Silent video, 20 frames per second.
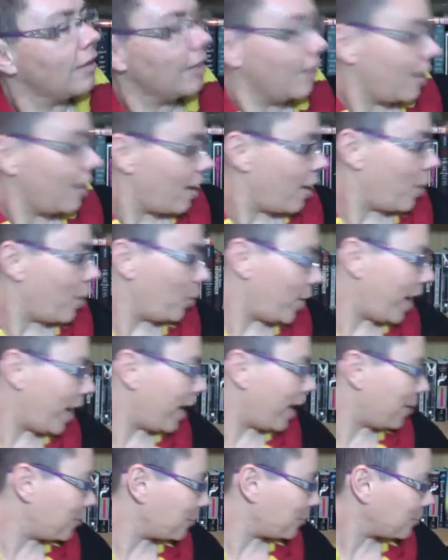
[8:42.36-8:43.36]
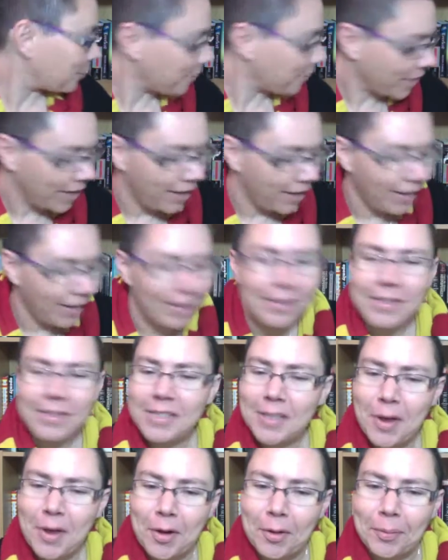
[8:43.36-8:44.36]
Okay,
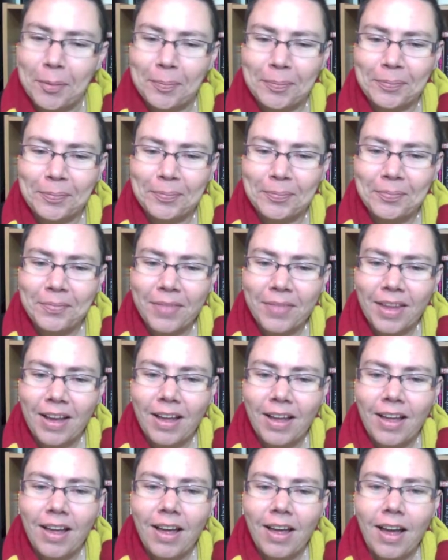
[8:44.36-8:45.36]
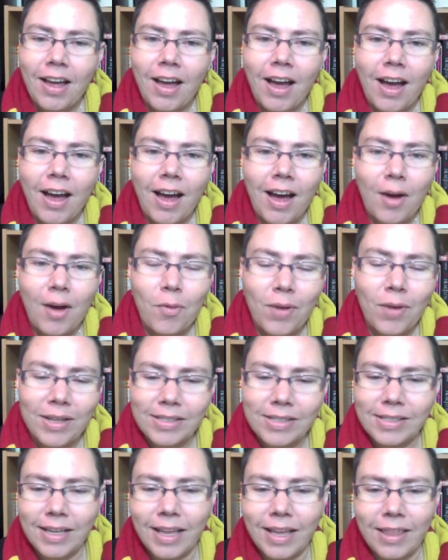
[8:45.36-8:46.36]
so once
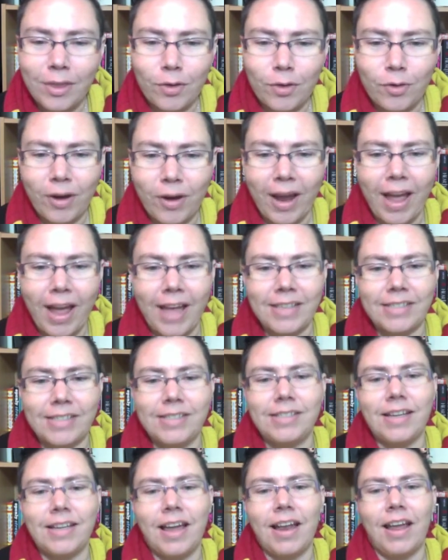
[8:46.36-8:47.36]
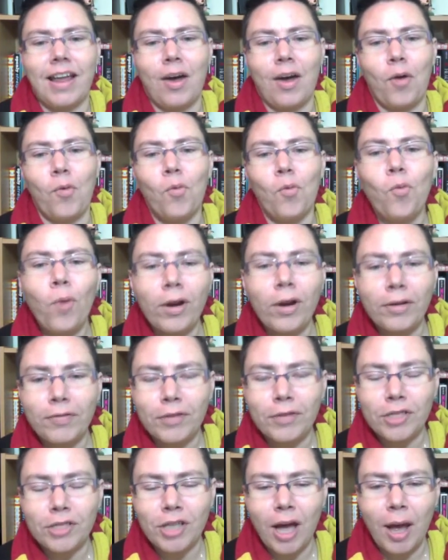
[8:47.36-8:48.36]
again, Loot Crate has done a wonderful
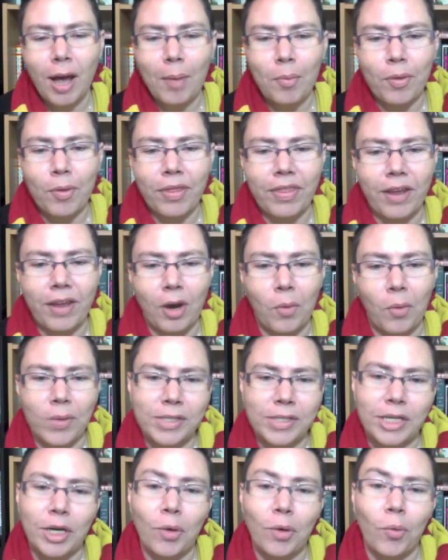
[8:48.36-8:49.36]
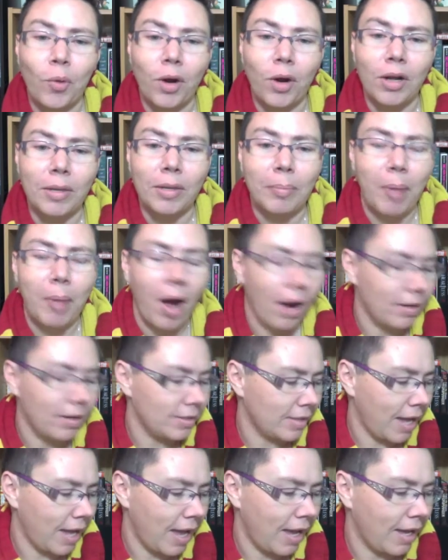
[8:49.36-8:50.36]
job with their Wizarding World box,
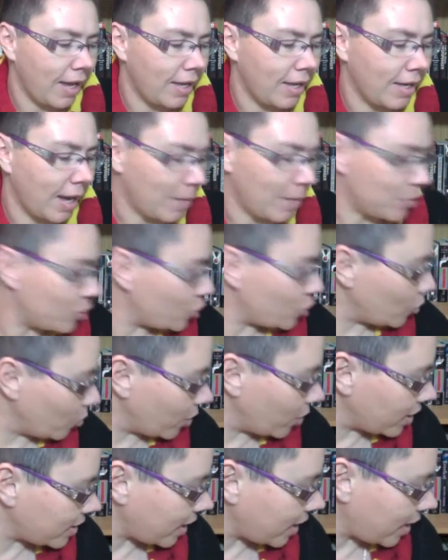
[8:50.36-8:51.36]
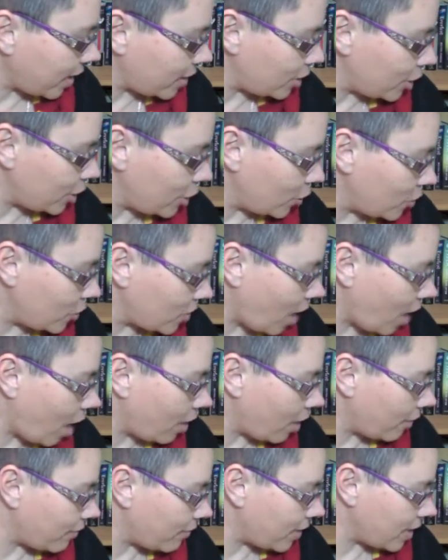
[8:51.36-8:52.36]
and I'm super excited to use all of
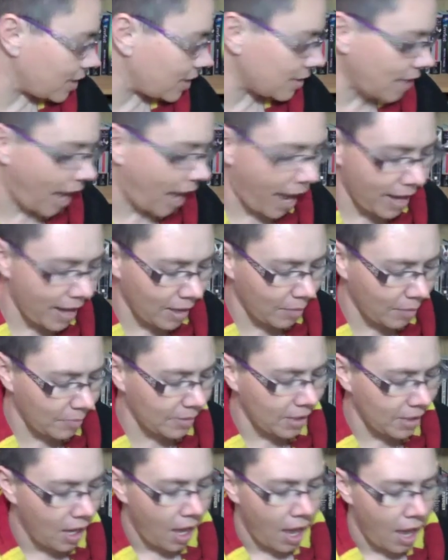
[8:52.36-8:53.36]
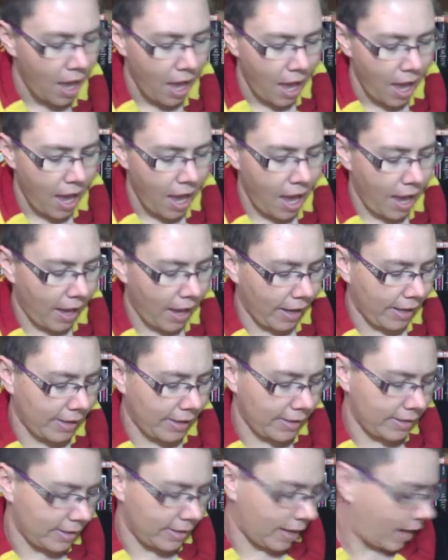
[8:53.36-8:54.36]
these items. And
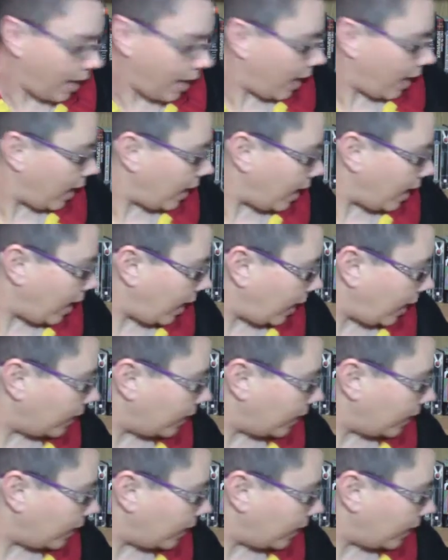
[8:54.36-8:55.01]
I, uh,